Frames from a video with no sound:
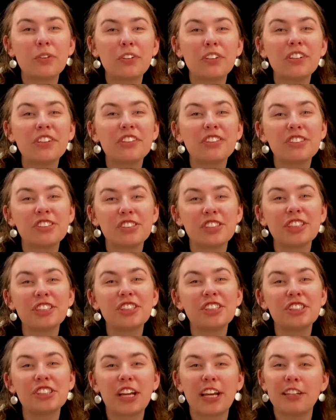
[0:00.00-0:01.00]
Lutheran
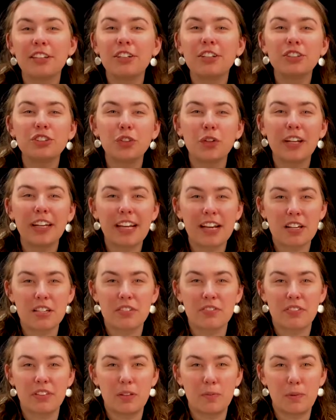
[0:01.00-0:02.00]
Church, and you're joining us
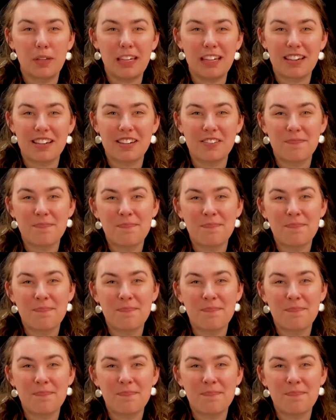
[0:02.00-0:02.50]
for The Peak.